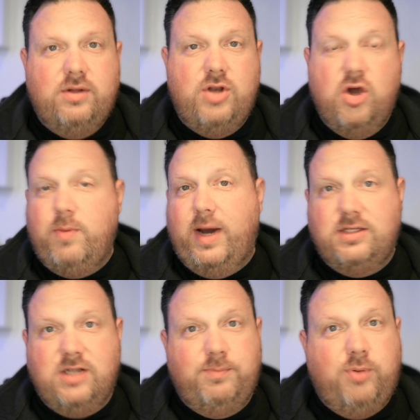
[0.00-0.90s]

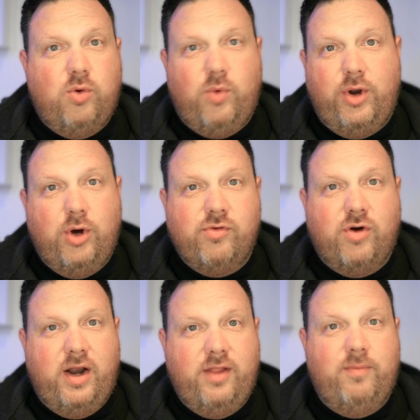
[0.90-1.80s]
Nobody's going to pull one
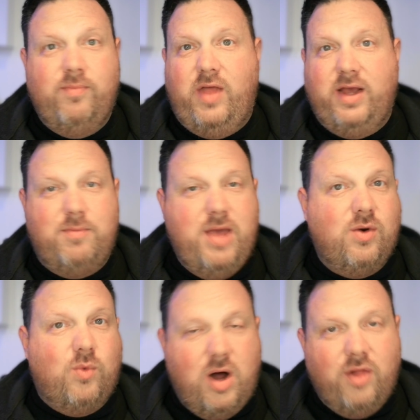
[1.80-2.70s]
over on them like
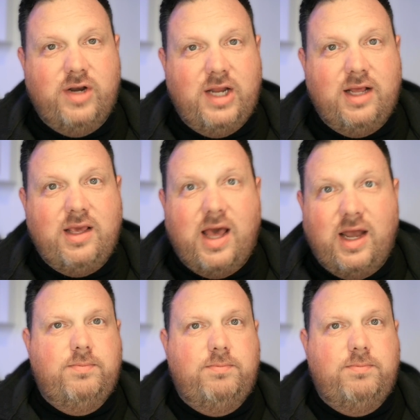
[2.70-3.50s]
Amanda Waller did again,